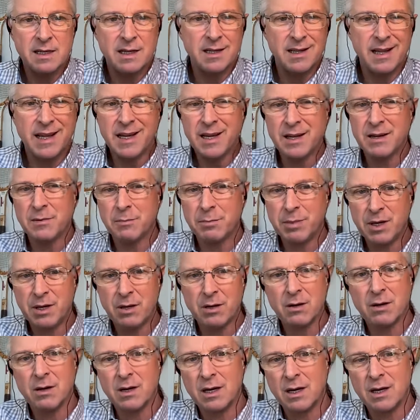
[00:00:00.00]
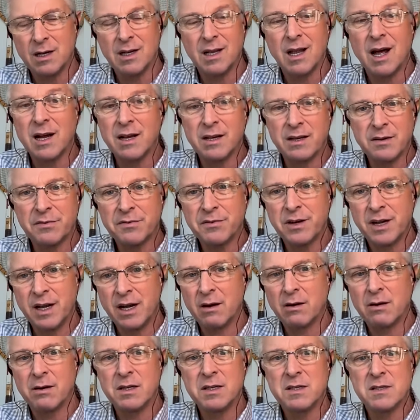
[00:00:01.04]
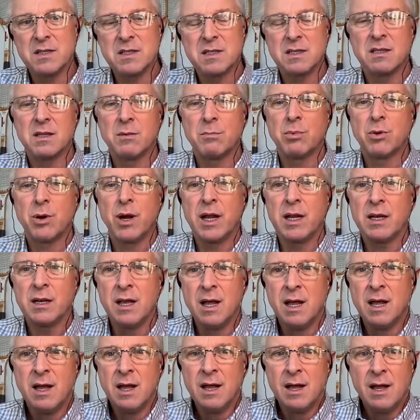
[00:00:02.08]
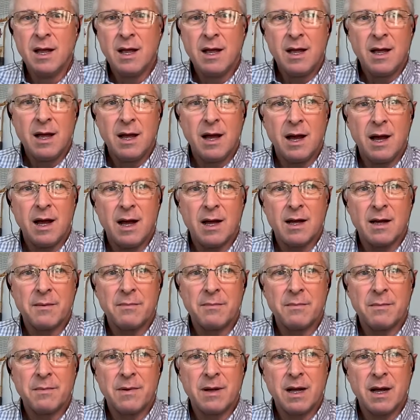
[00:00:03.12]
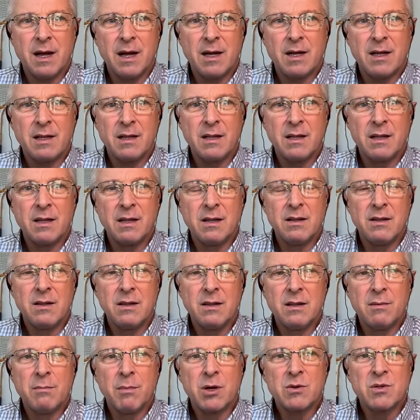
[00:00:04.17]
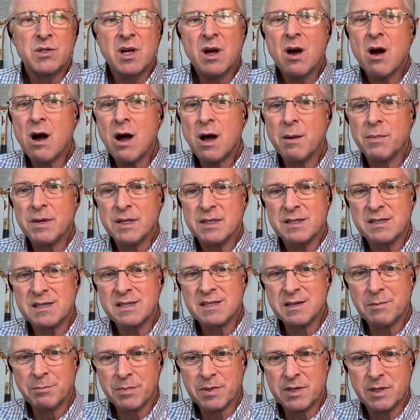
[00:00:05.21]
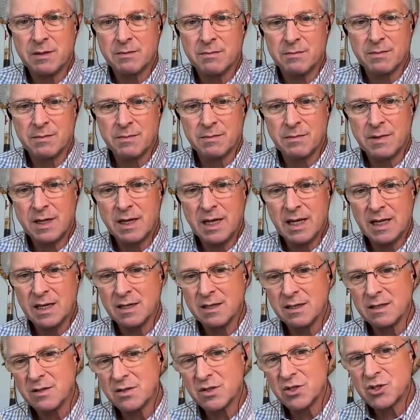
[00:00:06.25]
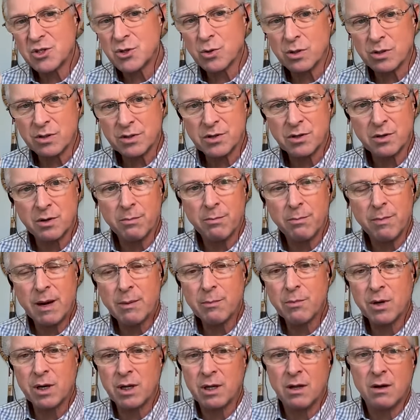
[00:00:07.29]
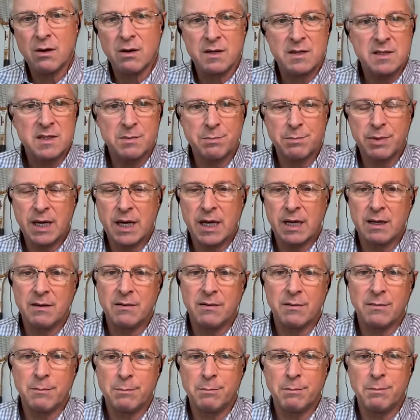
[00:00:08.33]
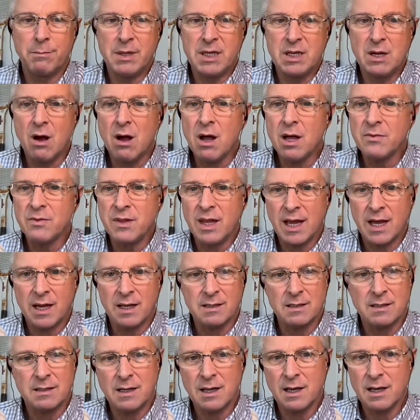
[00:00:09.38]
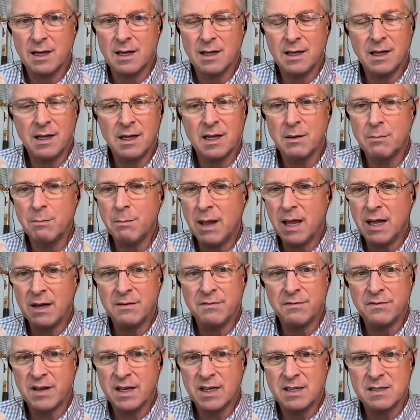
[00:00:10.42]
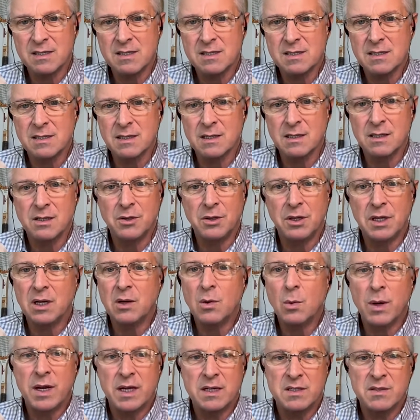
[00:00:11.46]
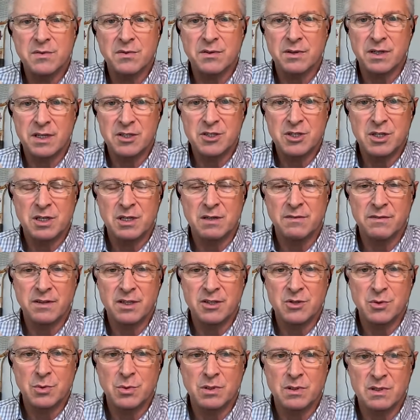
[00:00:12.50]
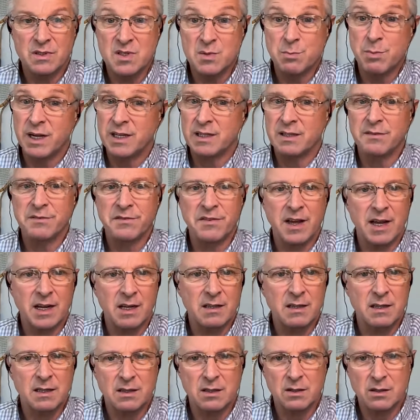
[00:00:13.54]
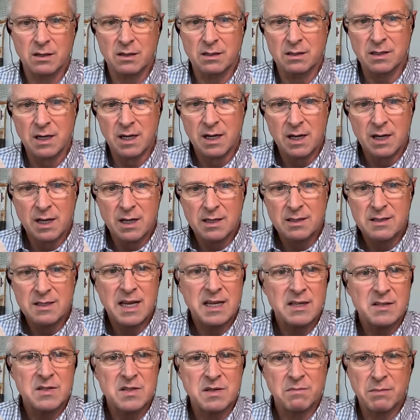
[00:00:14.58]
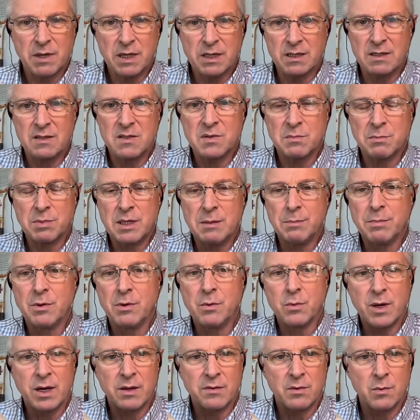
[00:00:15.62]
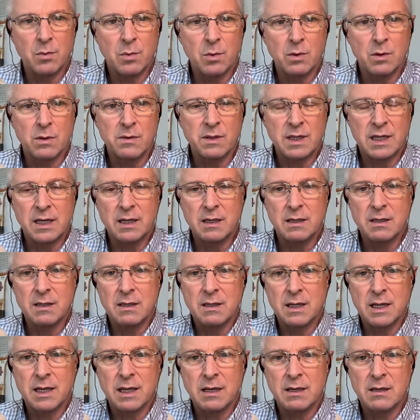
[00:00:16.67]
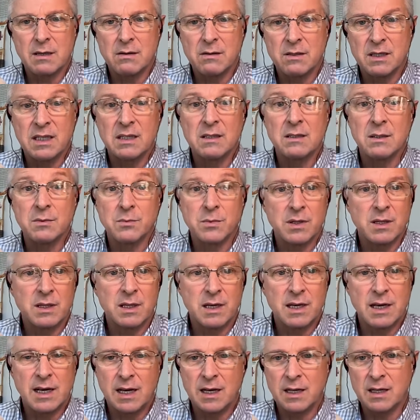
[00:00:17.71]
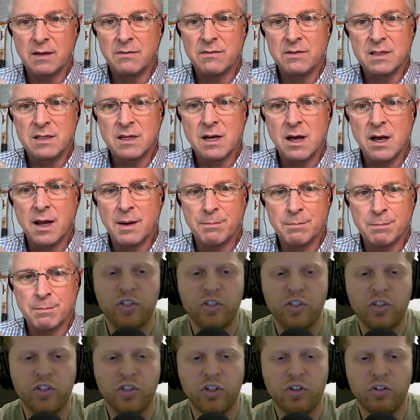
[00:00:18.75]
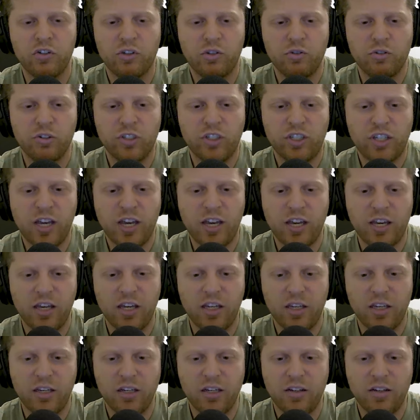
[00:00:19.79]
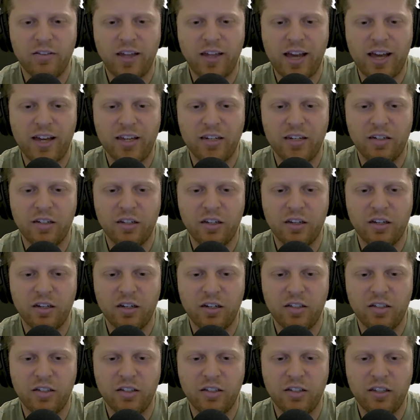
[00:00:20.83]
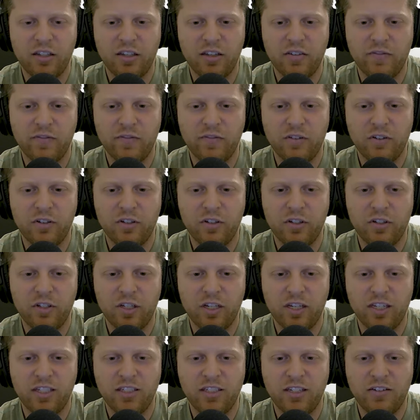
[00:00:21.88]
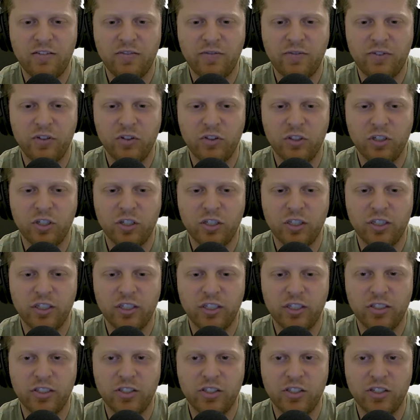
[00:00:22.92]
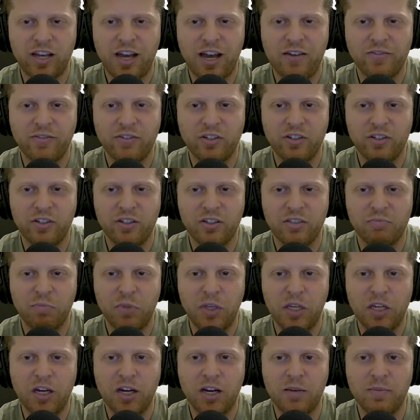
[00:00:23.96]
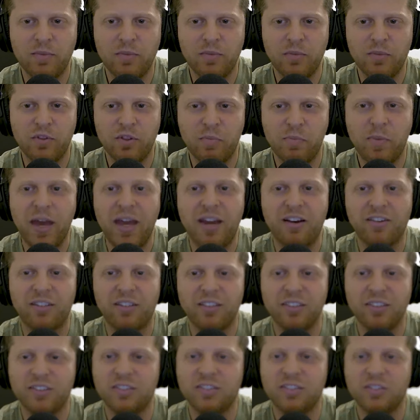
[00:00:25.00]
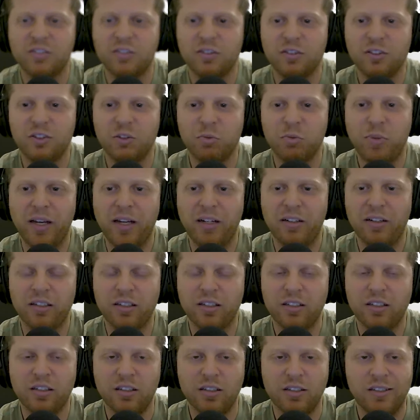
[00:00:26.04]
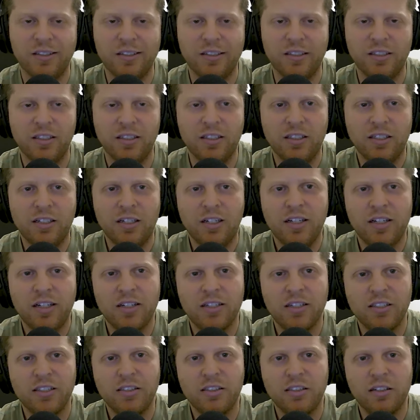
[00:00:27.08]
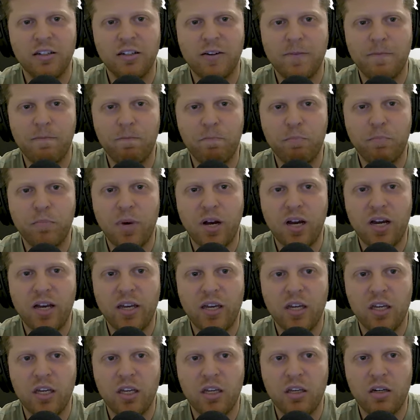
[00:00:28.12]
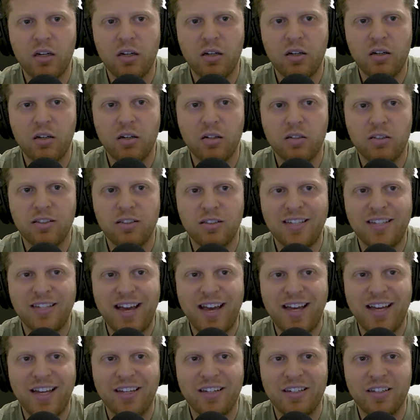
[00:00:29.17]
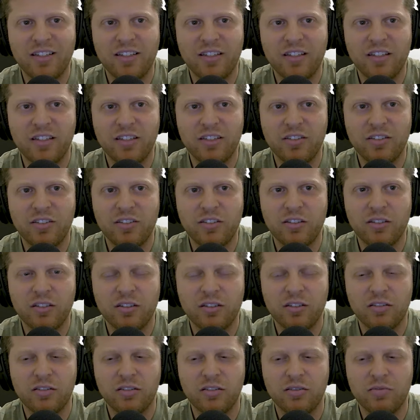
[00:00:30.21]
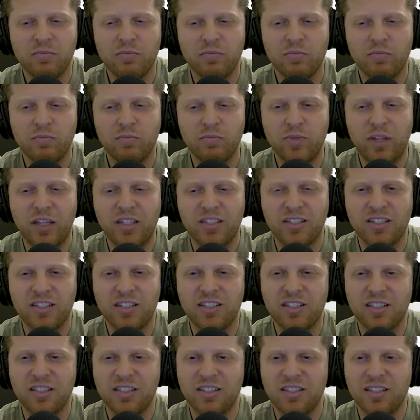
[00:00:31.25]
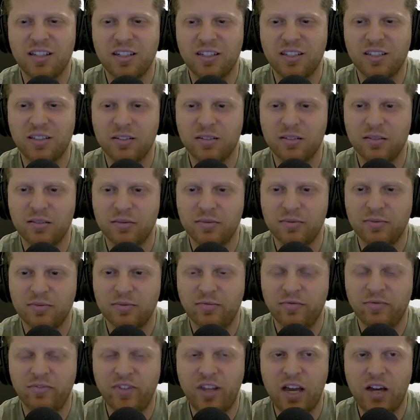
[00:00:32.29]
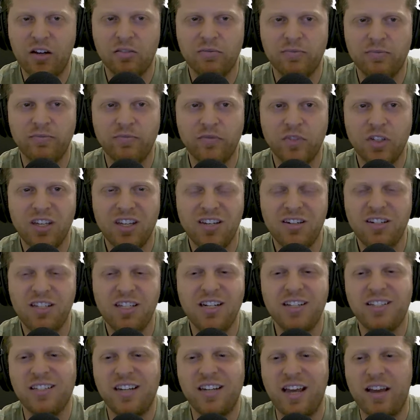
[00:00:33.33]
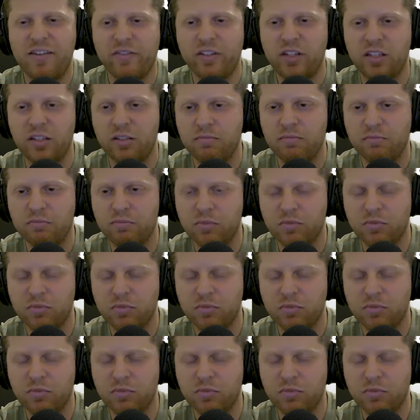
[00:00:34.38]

and they can appear in a lot of different areas in the brain. The most common symptom is short-term memory loss, but beyond that, it can manifest in unique ways for each individual, despite the fact that there are tens of millions of people around the world that are dealing with it at any given time. So you were saying that it didn't feel good to have to become the parent to your parent. And my dad is like 66 now, and he doesn't have any